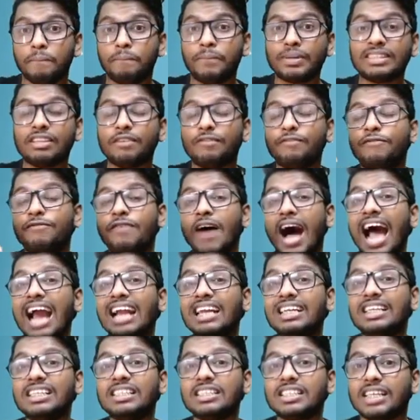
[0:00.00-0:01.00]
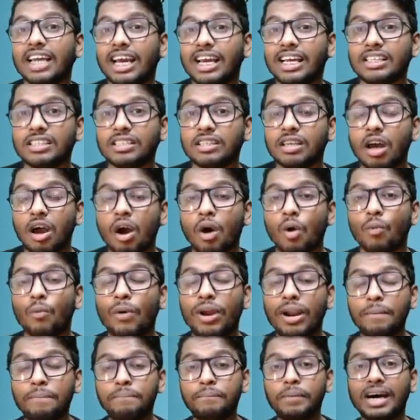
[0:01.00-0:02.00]
But the fact is, guys,
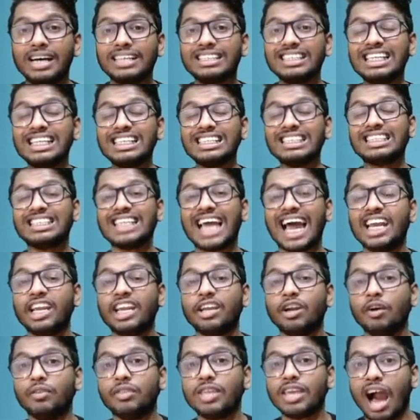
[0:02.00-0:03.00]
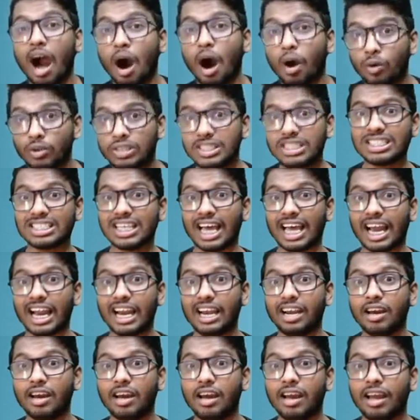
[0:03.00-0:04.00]
when a person is standing on the
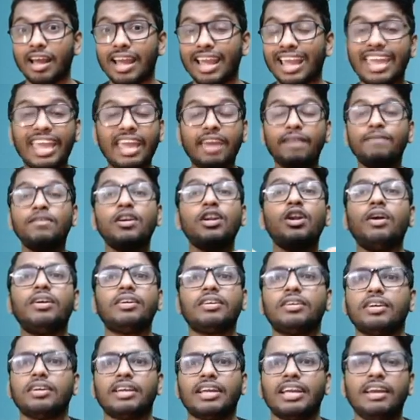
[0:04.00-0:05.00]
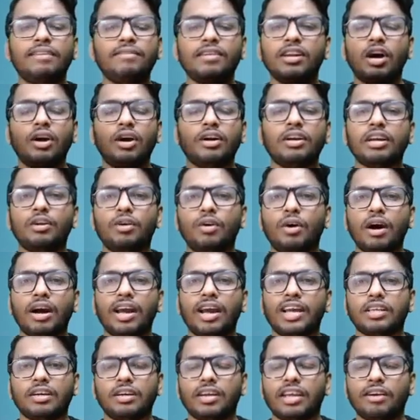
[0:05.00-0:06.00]
outside, he will not
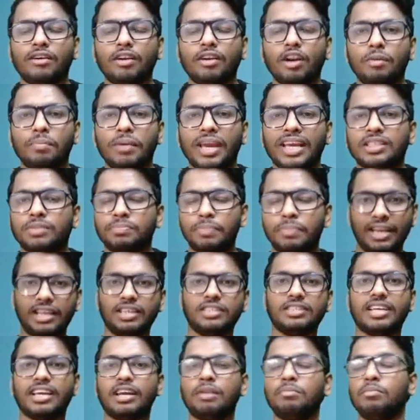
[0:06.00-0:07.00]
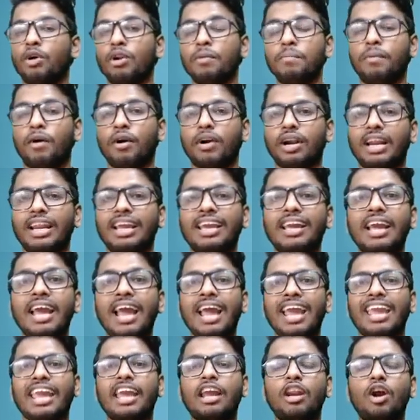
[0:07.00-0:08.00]
be experiencing it. More importantly,
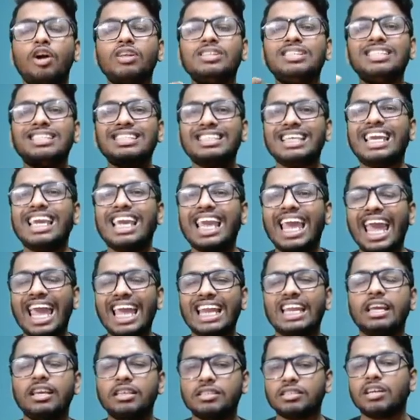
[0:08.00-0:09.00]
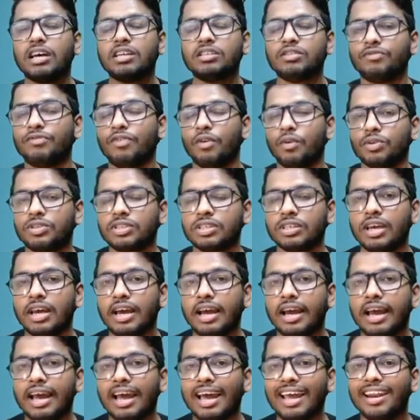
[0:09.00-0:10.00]
he will not see any such force.
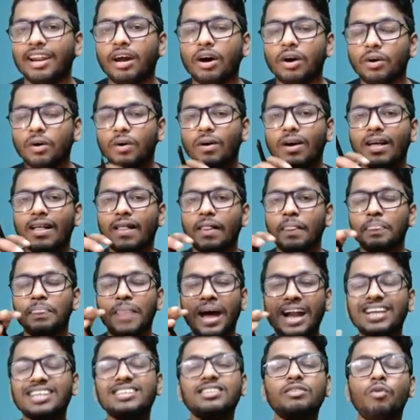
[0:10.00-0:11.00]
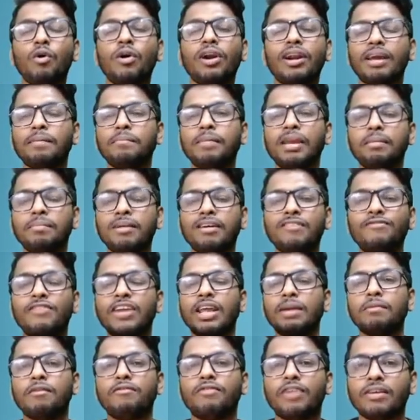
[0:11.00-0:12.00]
Now, that is what I mean by
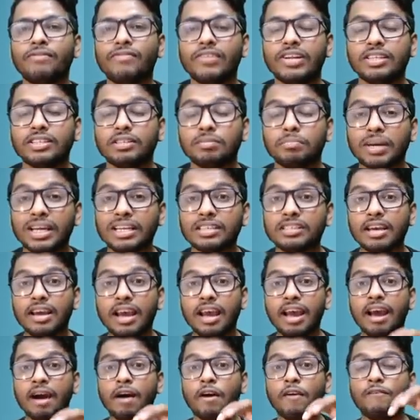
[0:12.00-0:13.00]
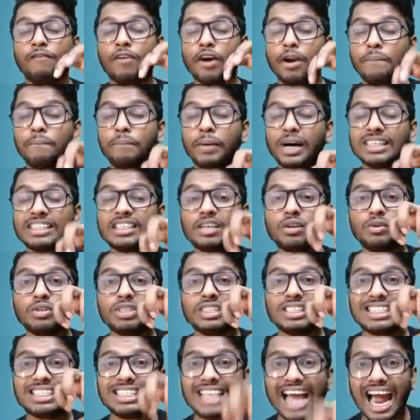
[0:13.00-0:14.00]
frame of reference, because for a person
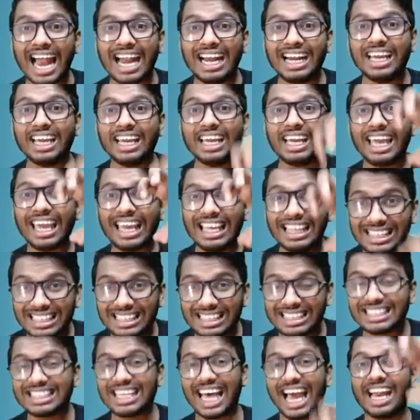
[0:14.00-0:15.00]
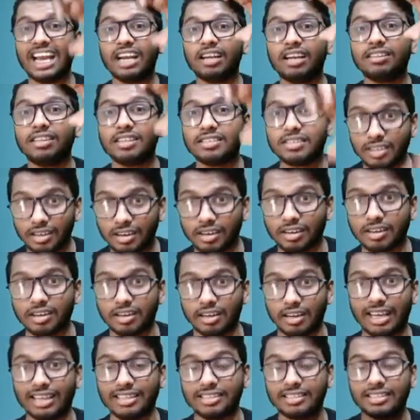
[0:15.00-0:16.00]
who's standing inside the
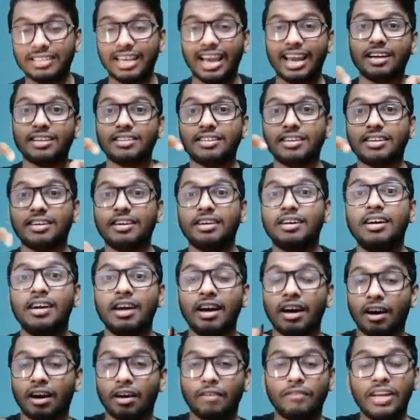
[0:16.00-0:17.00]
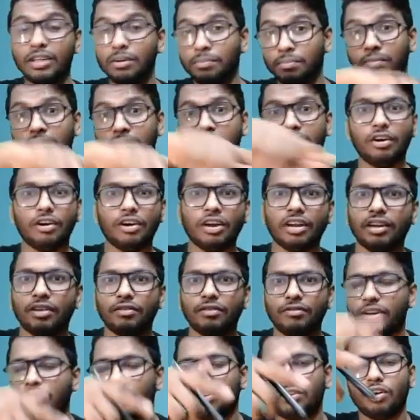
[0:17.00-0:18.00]
circle, inside the available, and
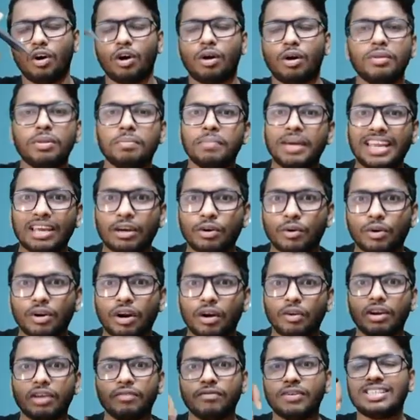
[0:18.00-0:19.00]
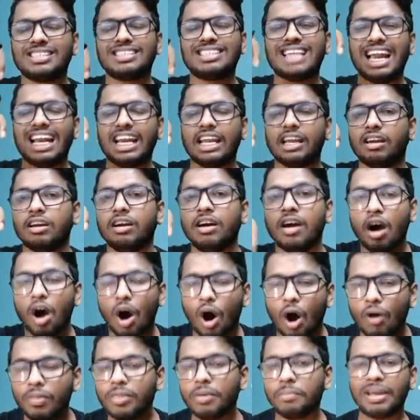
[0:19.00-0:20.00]
if you talk about the merry-go-round, if he's standing
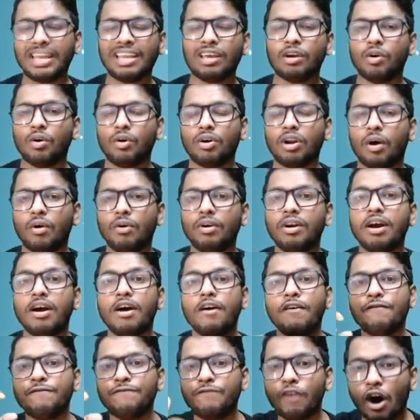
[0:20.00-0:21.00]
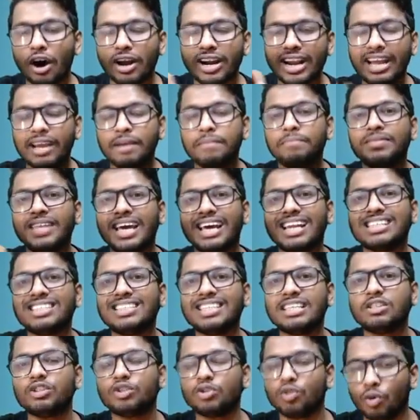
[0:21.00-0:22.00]
on the merry-go-round, for him there is
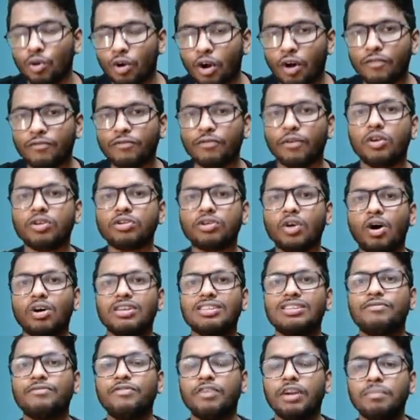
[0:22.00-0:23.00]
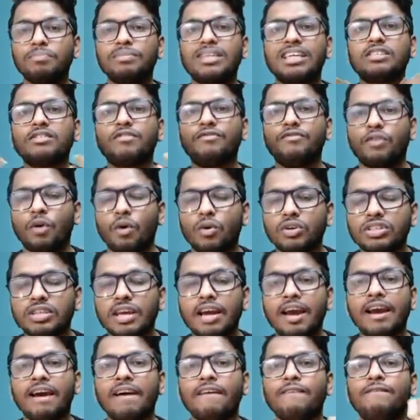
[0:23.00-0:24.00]
the pseudo force, or for him there's a
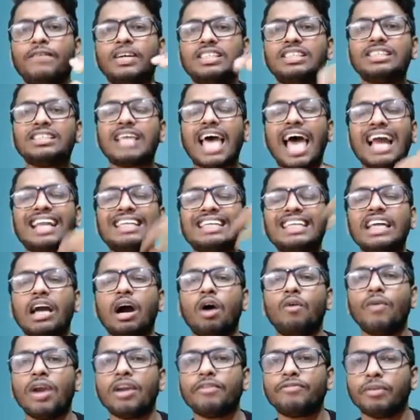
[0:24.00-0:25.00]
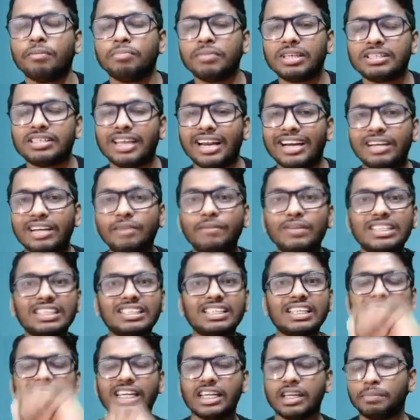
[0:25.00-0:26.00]
force which is acting away from the center, which
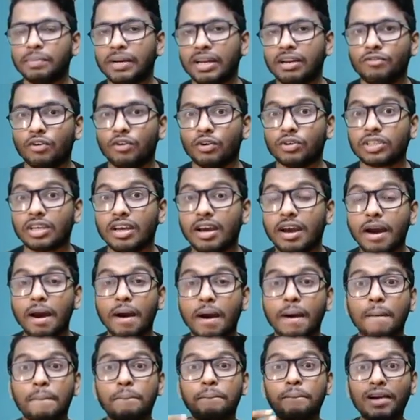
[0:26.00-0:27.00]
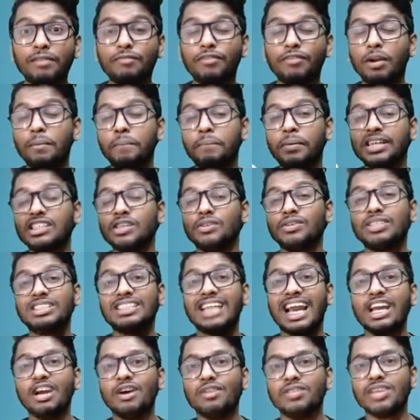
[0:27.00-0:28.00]
is the centripetal force. But for a person who's
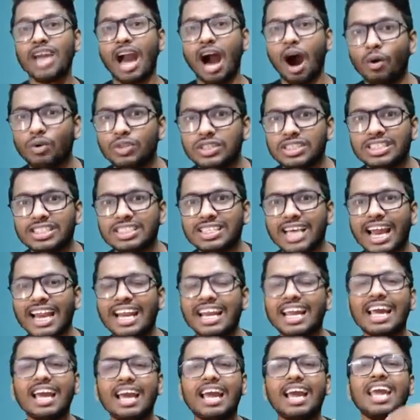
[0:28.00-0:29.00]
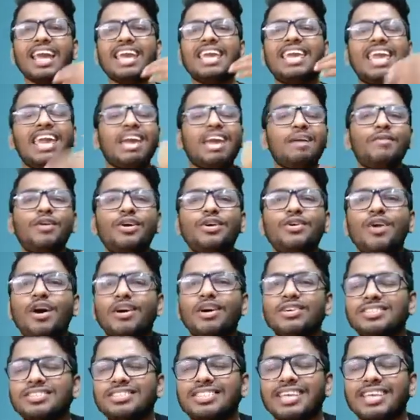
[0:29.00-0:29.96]
standing on the outside, he would not